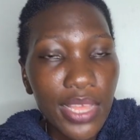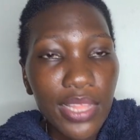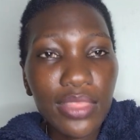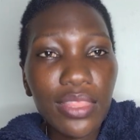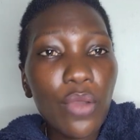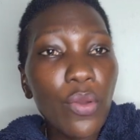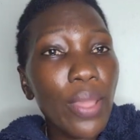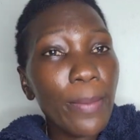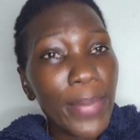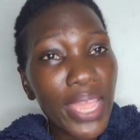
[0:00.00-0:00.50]

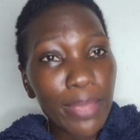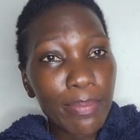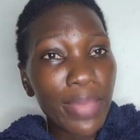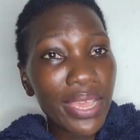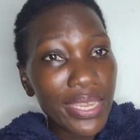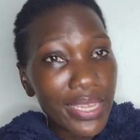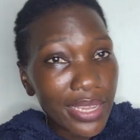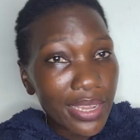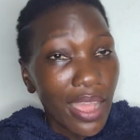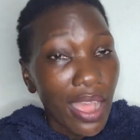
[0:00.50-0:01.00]
The way my
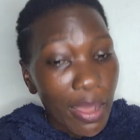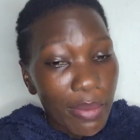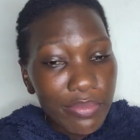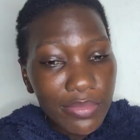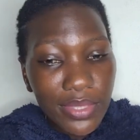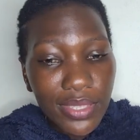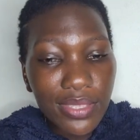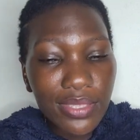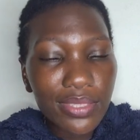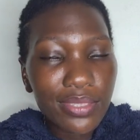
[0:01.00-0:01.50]
money
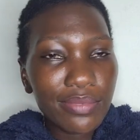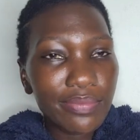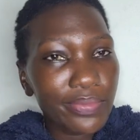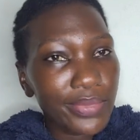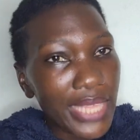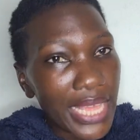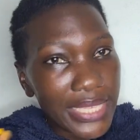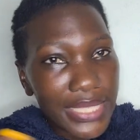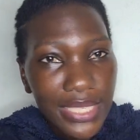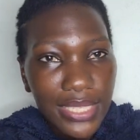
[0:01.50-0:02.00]
comes,
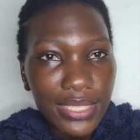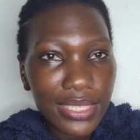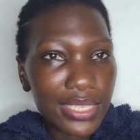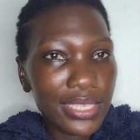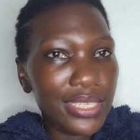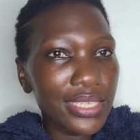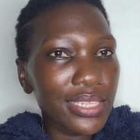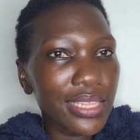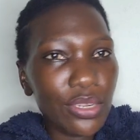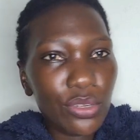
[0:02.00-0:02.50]
that is
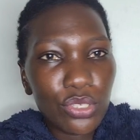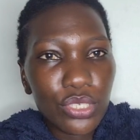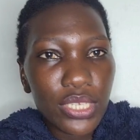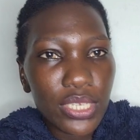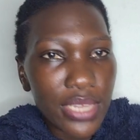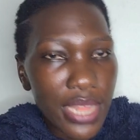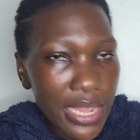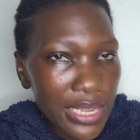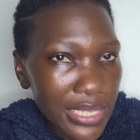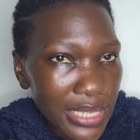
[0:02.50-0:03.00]
it. They're not
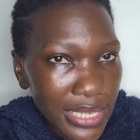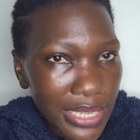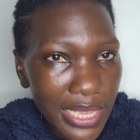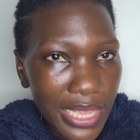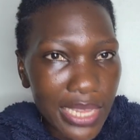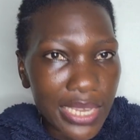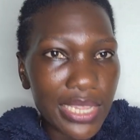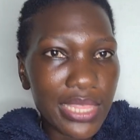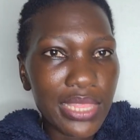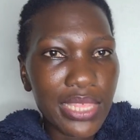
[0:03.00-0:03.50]
deducting
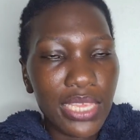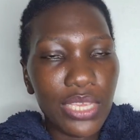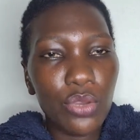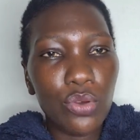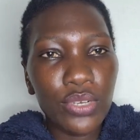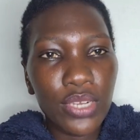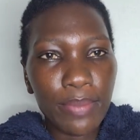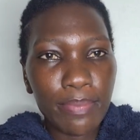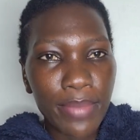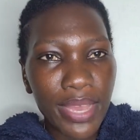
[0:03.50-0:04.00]
anything
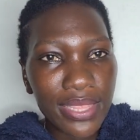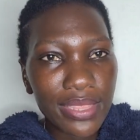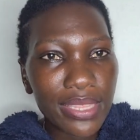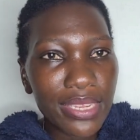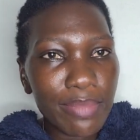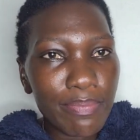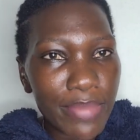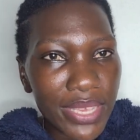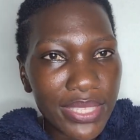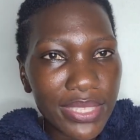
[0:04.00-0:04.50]
on a
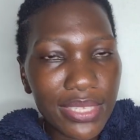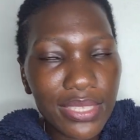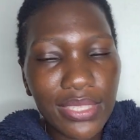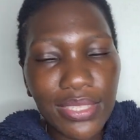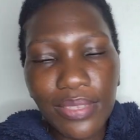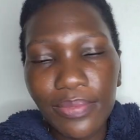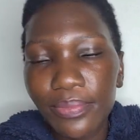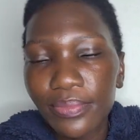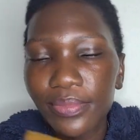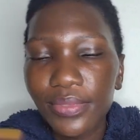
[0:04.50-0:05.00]
monthly
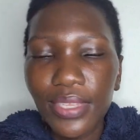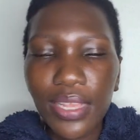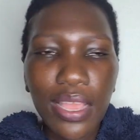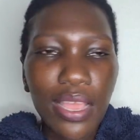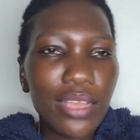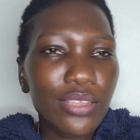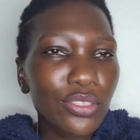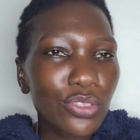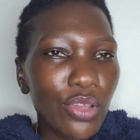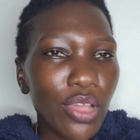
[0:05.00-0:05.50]
basis.
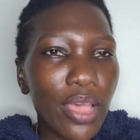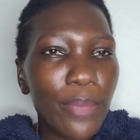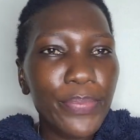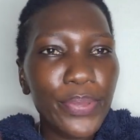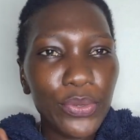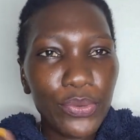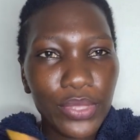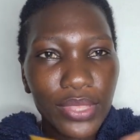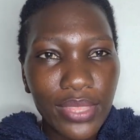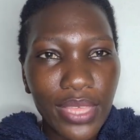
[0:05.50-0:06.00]
I'm so
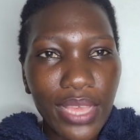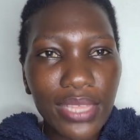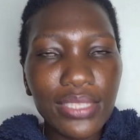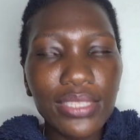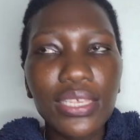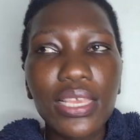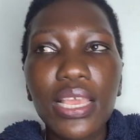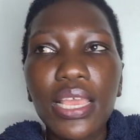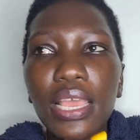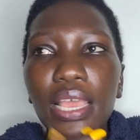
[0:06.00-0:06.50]
happy with
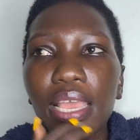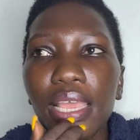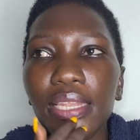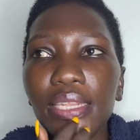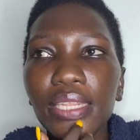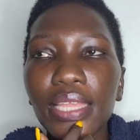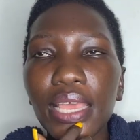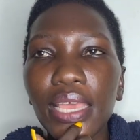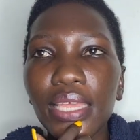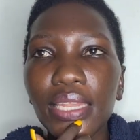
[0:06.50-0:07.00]
that.
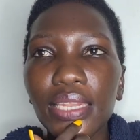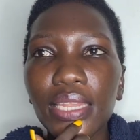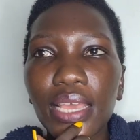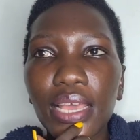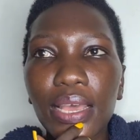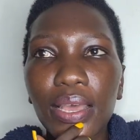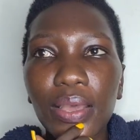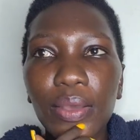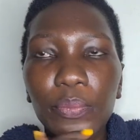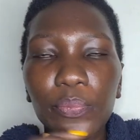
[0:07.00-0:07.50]
And
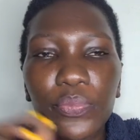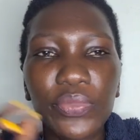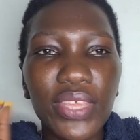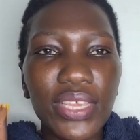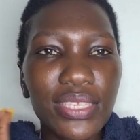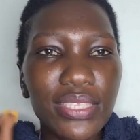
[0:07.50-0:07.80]
then they